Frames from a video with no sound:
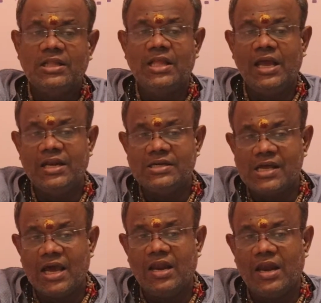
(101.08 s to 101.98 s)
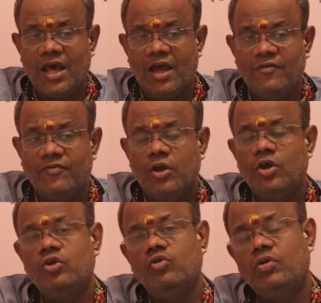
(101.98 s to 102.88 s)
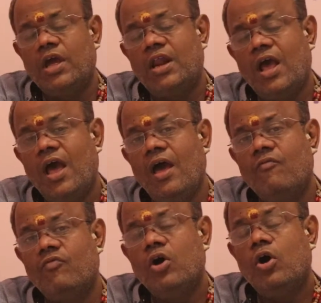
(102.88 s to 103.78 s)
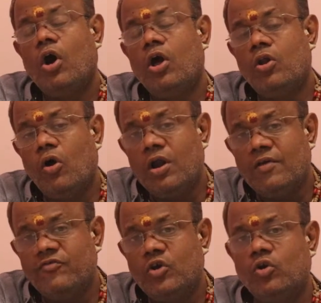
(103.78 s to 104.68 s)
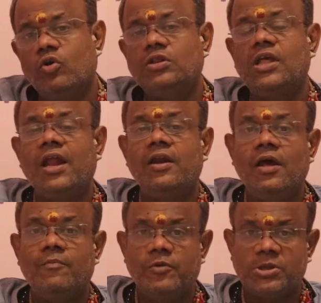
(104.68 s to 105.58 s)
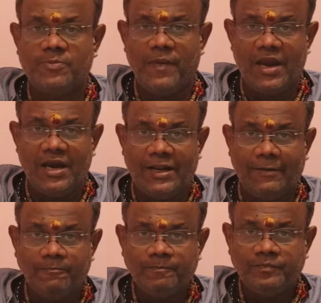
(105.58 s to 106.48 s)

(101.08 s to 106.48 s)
the entire life, you can have a lot of growth and prosperity.